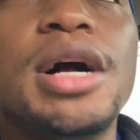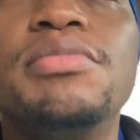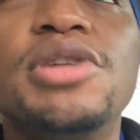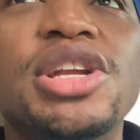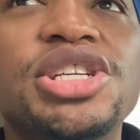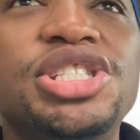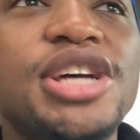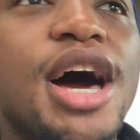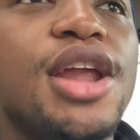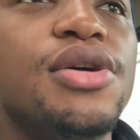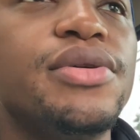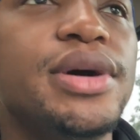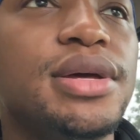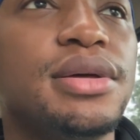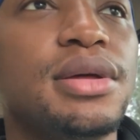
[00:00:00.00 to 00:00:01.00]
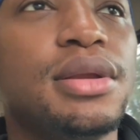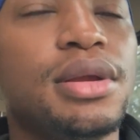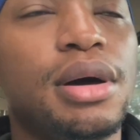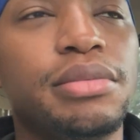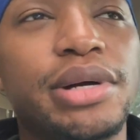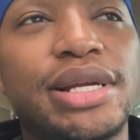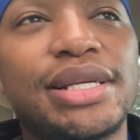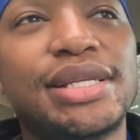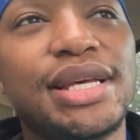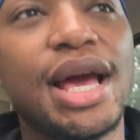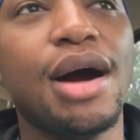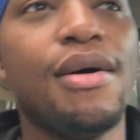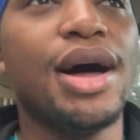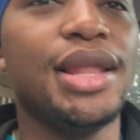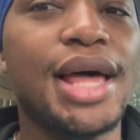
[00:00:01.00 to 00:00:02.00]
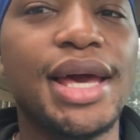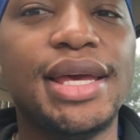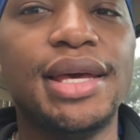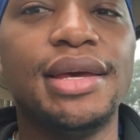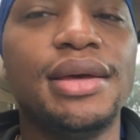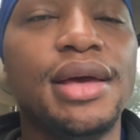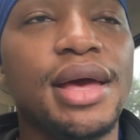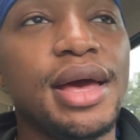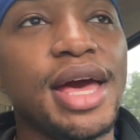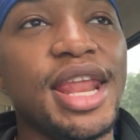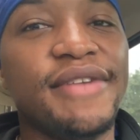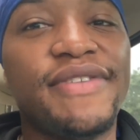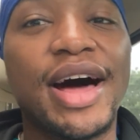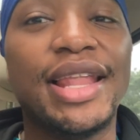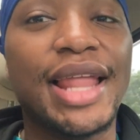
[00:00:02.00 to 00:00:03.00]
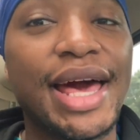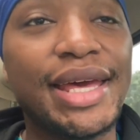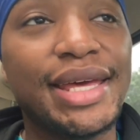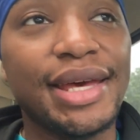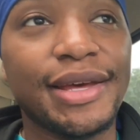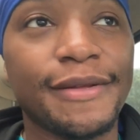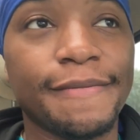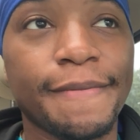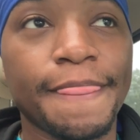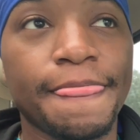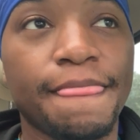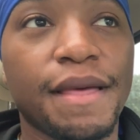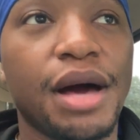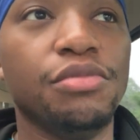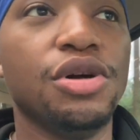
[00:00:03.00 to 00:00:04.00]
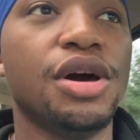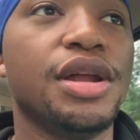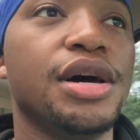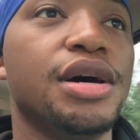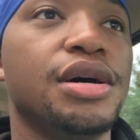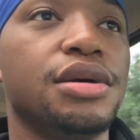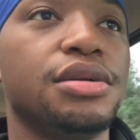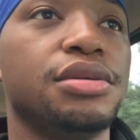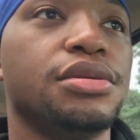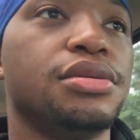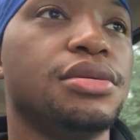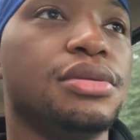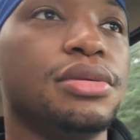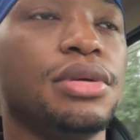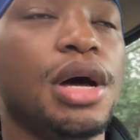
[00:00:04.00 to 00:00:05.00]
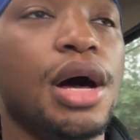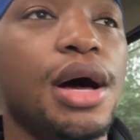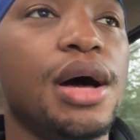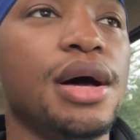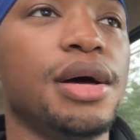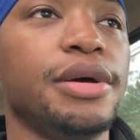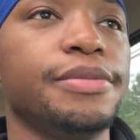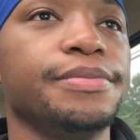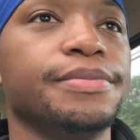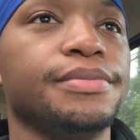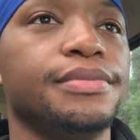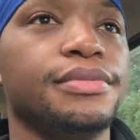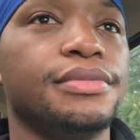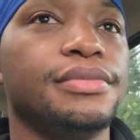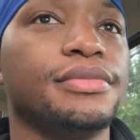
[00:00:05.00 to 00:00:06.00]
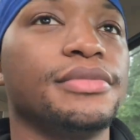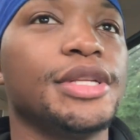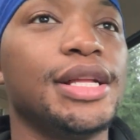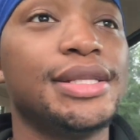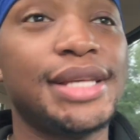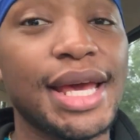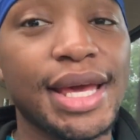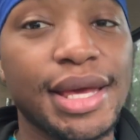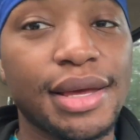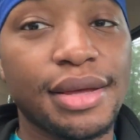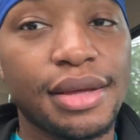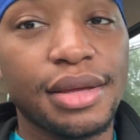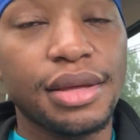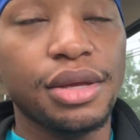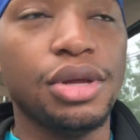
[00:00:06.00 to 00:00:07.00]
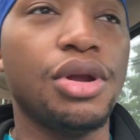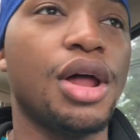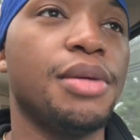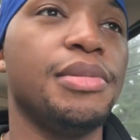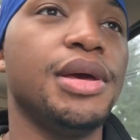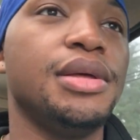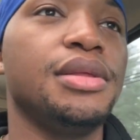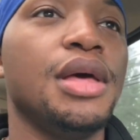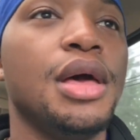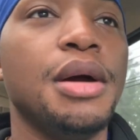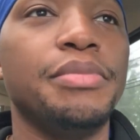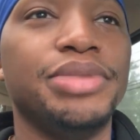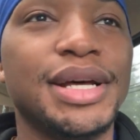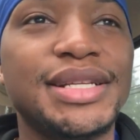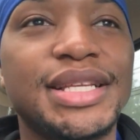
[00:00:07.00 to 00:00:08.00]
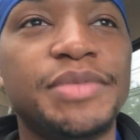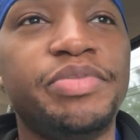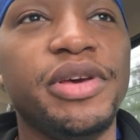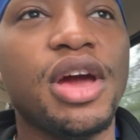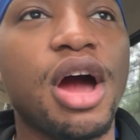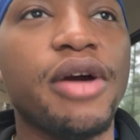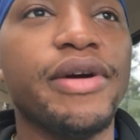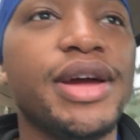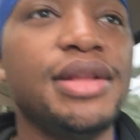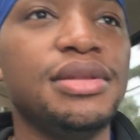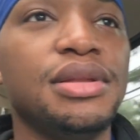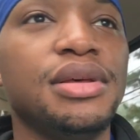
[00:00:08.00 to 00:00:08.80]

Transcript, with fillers: going to shadow it. I'm going to see how I like it. And if I like it, I'm going to take it. You know what I mean? Plus it's PRN.